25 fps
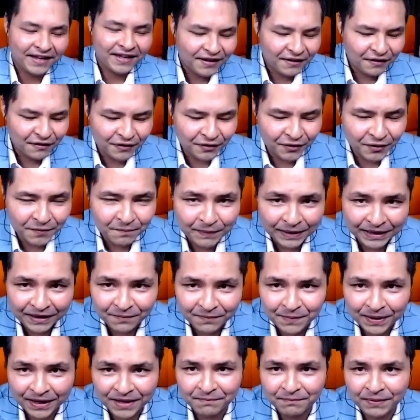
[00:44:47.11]
So, but
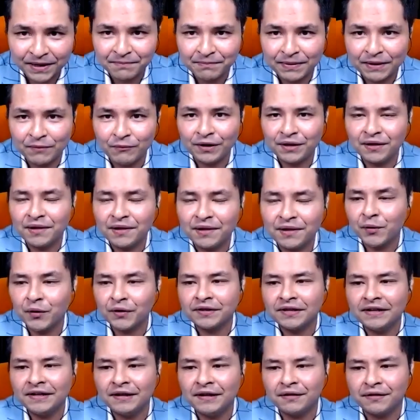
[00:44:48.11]
what's
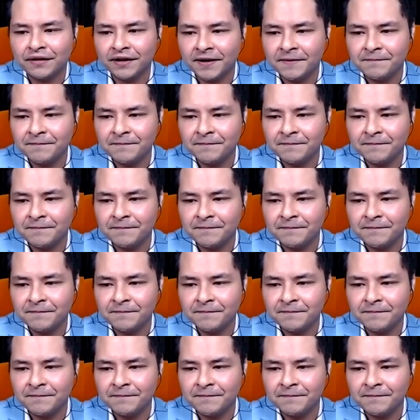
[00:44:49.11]
important is,